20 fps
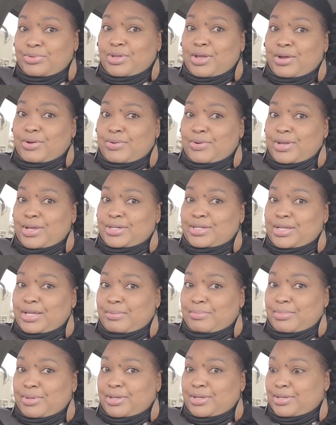Y'all go ahead
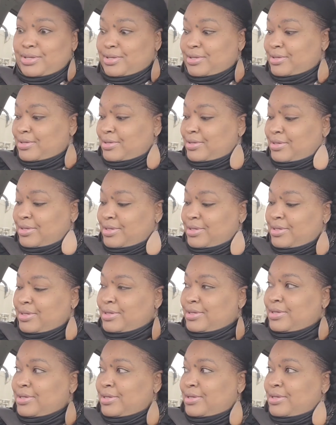tell
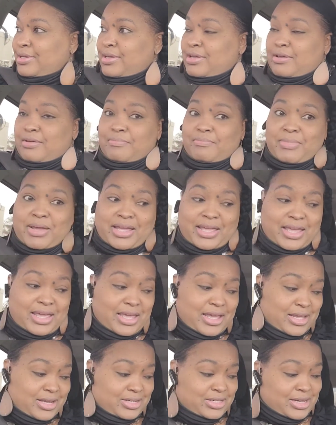me. My
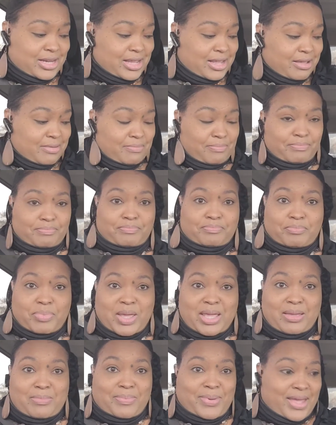Cash App,
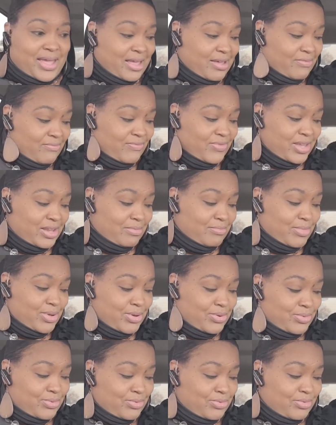PayPal,
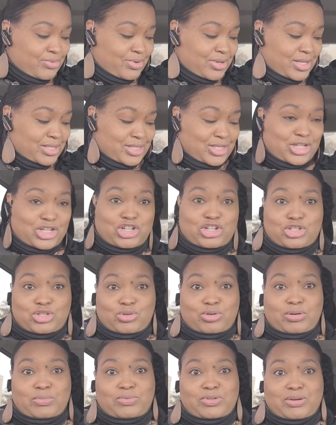Venmo is in the
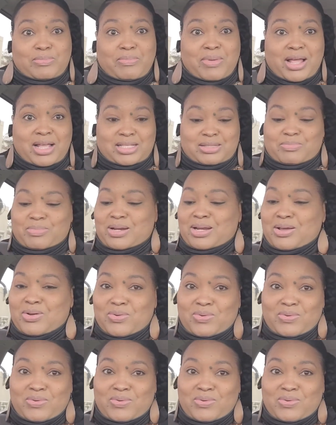description box below.